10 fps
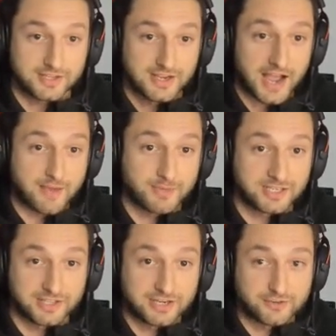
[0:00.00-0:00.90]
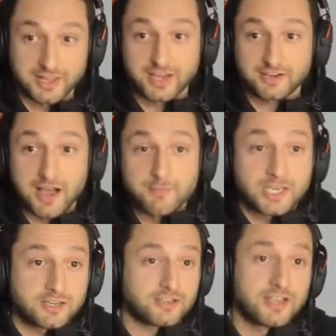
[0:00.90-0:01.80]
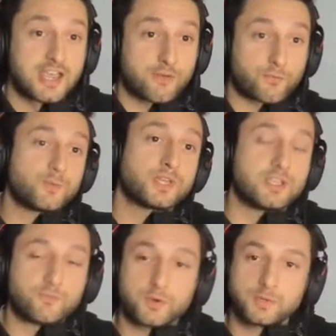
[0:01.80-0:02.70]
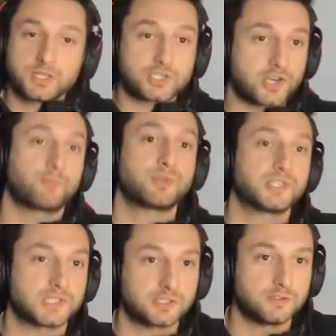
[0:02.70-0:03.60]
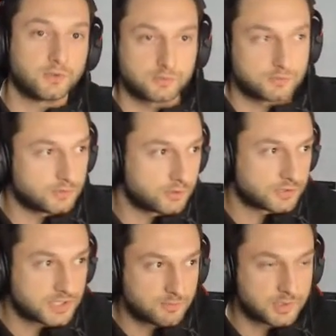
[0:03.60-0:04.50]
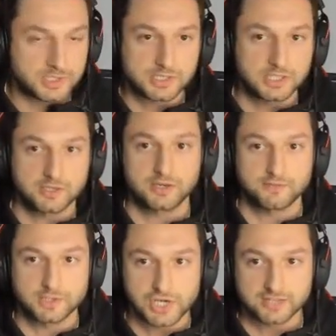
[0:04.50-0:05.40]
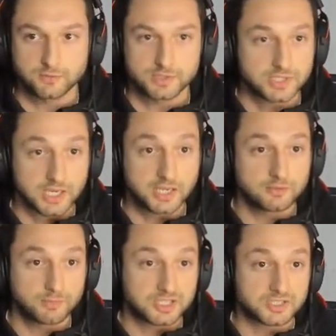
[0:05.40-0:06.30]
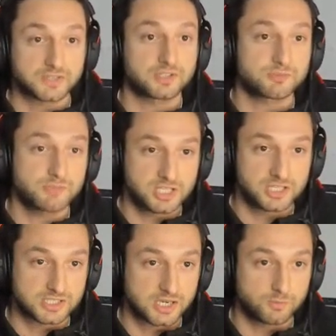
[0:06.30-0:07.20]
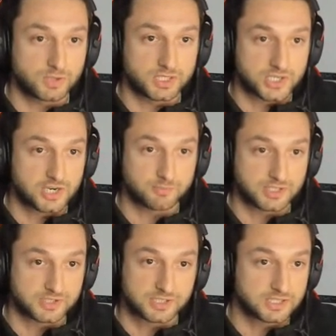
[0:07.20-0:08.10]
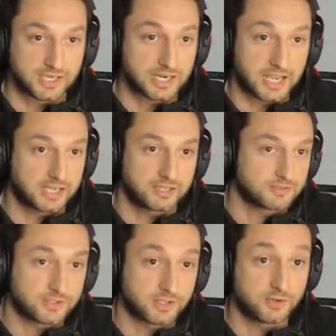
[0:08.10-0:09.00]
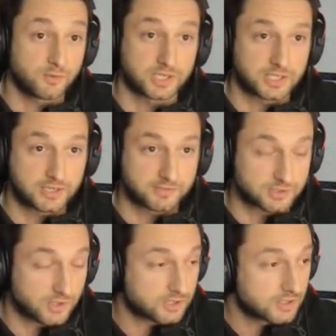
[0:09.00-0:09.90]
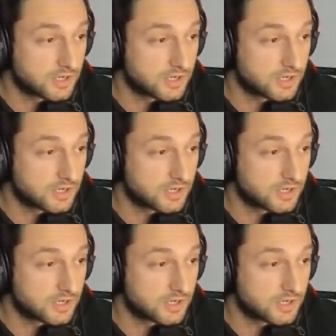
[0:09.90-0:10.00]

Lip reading: Literally, if we win the Champions League, no team in this league could ever chat to us again. Because if this Milan side won the Champions League, then no one could ever talk.